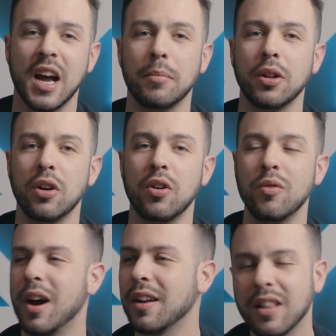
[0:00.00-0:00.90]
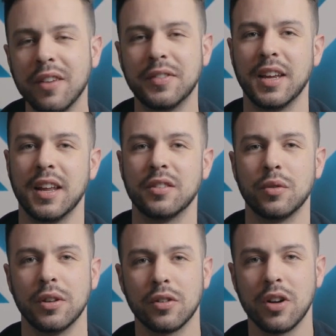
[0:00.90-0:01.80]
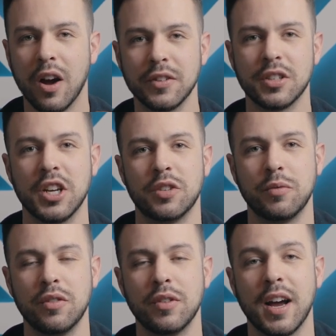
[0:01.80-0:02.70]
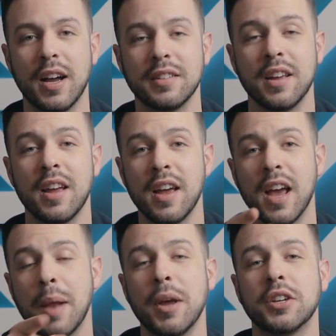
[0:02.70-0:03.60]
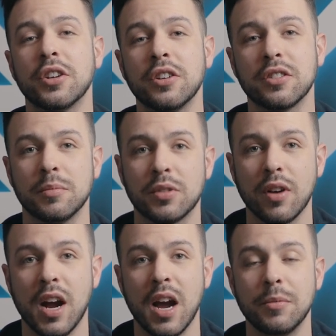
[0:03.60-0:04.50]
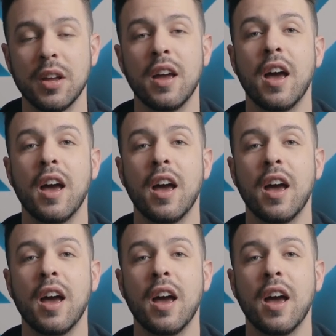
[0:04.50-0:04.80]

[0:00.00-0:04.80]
down below. I'd love to get into a little conversation with you guys, and make sure you're subscribed,